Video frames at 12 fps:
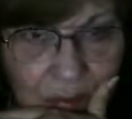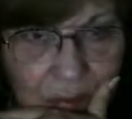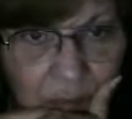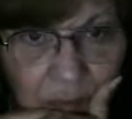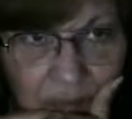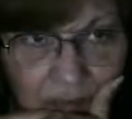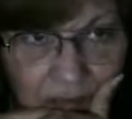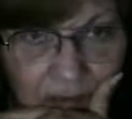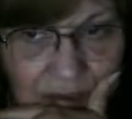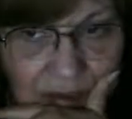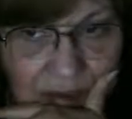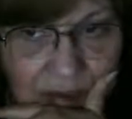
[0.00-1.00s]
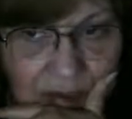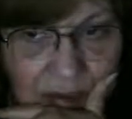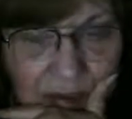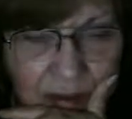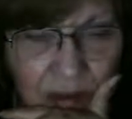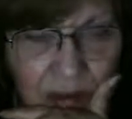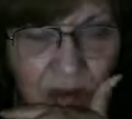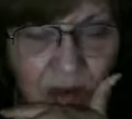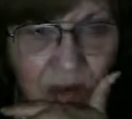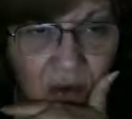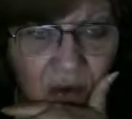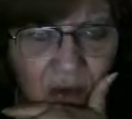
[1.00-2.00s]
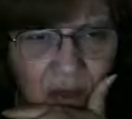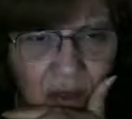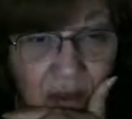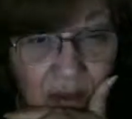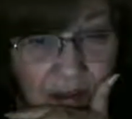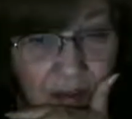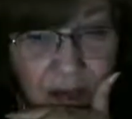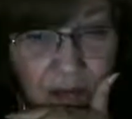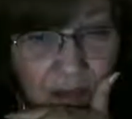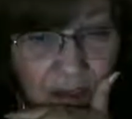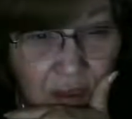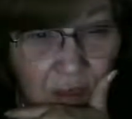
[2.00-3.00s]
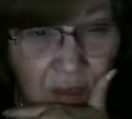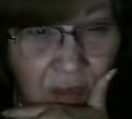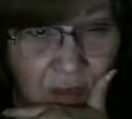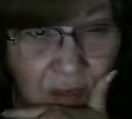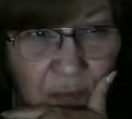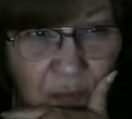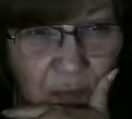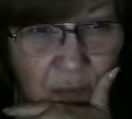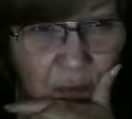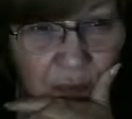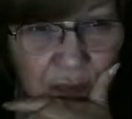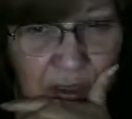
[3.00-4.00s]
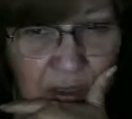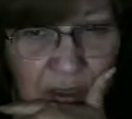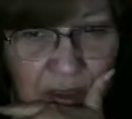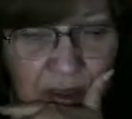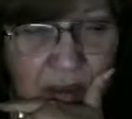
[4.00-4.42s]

previously, or that he saved someone from burning.